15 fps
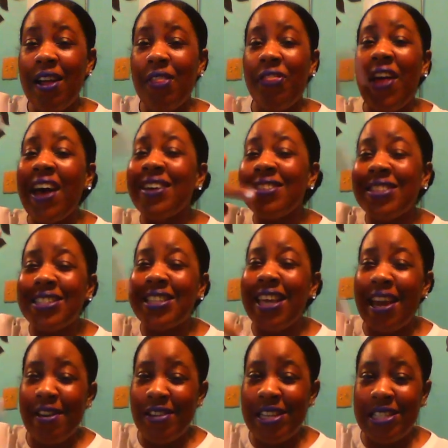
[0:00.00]
That is
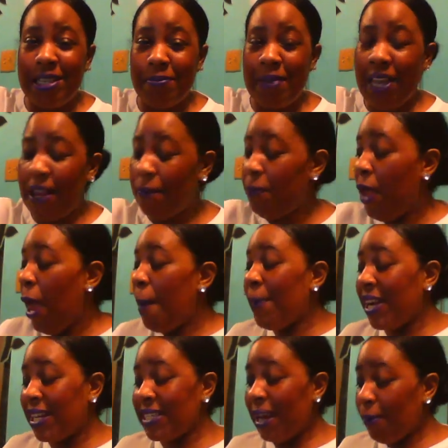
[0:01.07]
scary to me
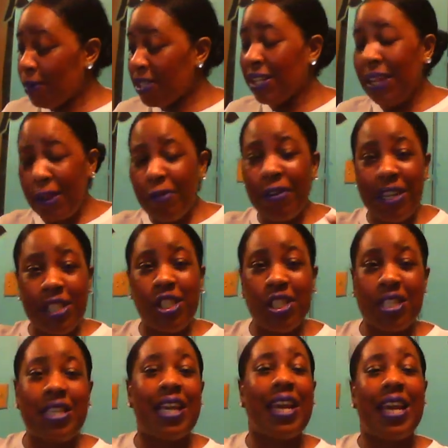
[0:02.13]
because I was literally
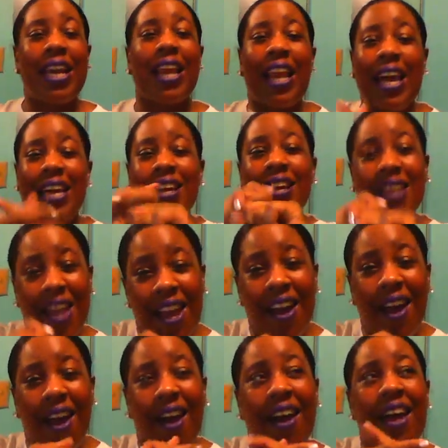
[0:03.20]
just sitting here like,
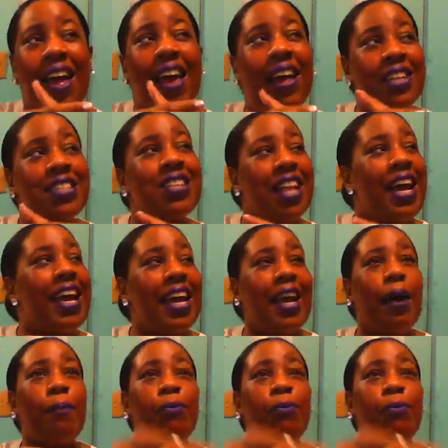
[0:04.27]
yeah, it's like,